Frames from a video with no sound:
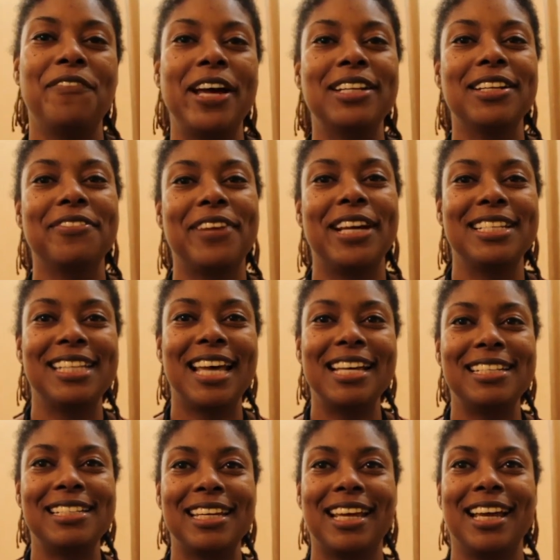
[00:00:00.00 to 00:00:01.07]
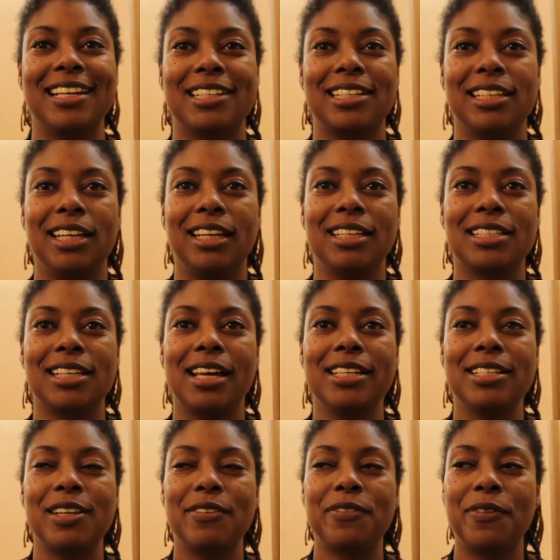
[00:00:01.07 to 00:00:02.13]
found it fantastic, actually. It's
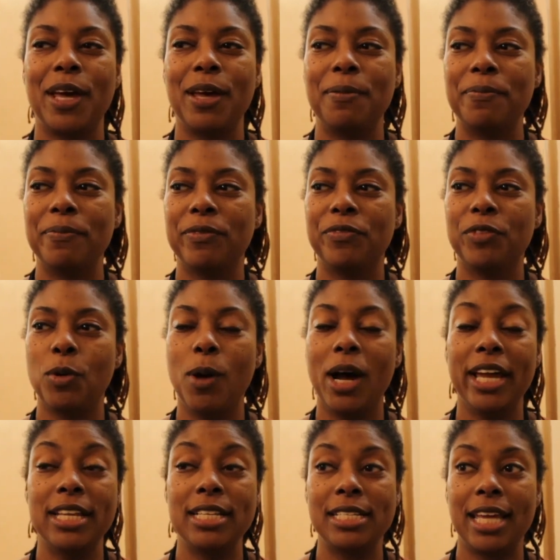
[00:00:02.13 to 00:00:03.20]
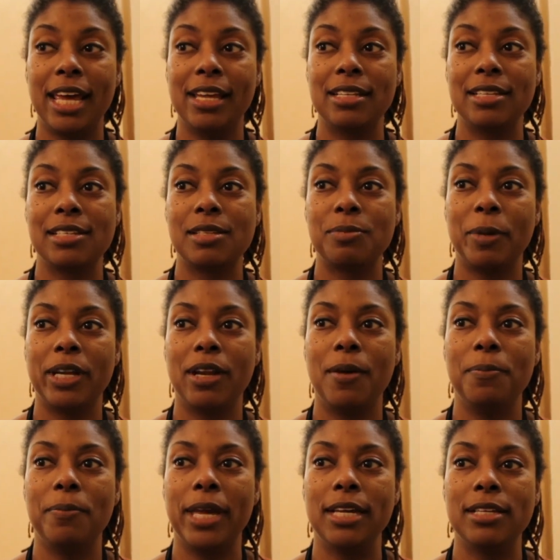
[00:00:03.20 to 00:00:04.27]
kind of quite intense, but
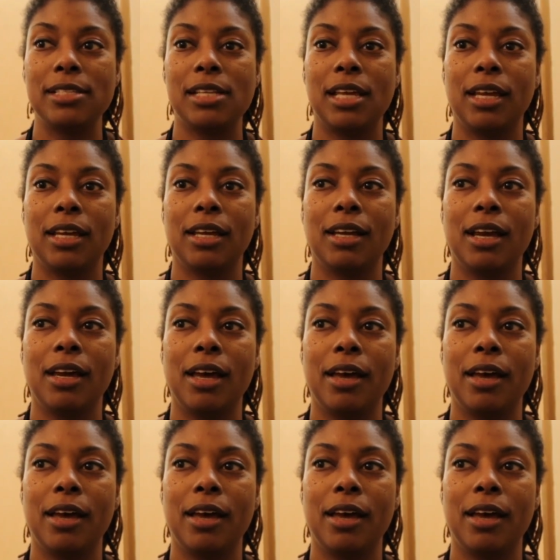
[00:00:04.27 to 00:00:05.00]
amazing.